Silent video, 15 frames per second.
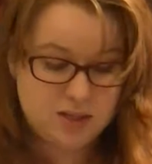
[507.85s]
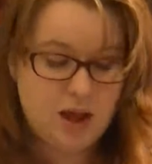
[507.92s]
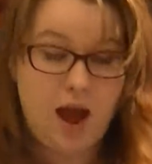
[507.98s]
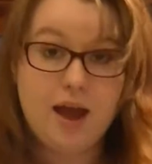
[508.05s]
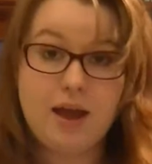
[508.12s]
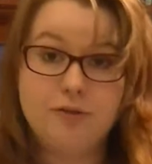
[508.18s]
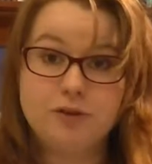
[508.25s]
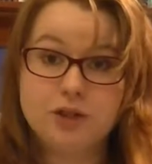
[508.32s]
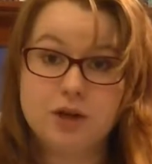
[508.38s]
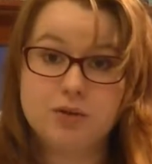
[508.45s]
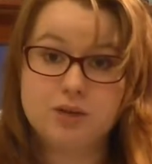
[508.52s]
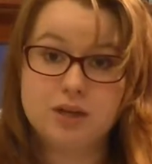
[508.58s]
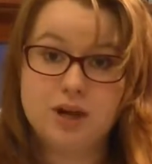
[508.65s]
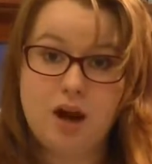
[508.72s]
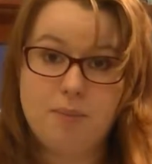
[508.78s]
I have
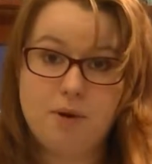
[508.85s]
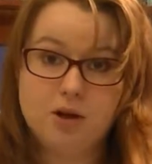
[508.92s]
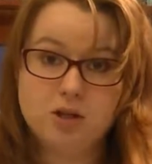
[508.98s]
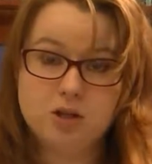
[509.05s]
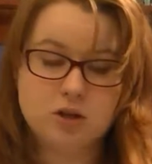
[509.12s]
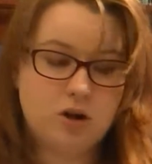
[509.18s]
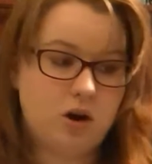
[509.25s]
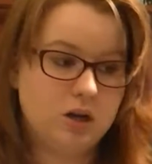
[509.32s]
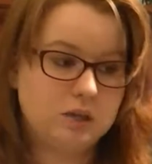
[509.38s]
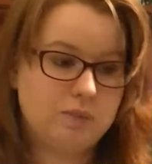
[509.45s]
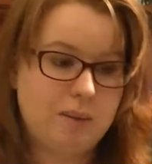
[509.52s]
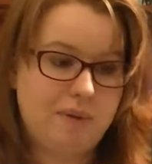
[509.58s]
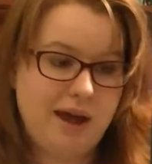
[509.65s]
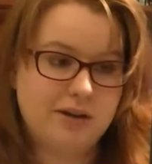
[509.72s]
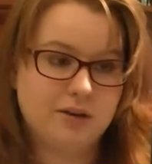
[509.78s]
chosen A Monster Calls by
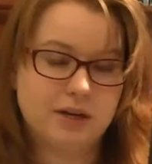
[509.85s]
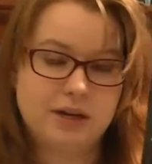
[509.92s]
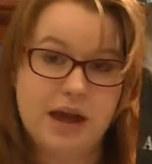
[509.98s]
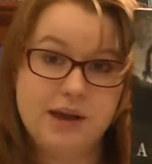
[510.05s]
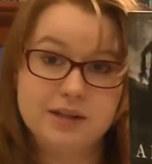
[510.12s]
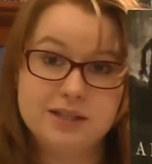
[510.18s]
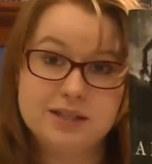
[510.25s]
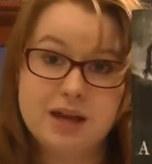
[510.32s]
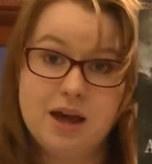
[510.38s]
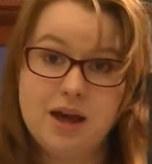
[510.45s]
Patrick Ness.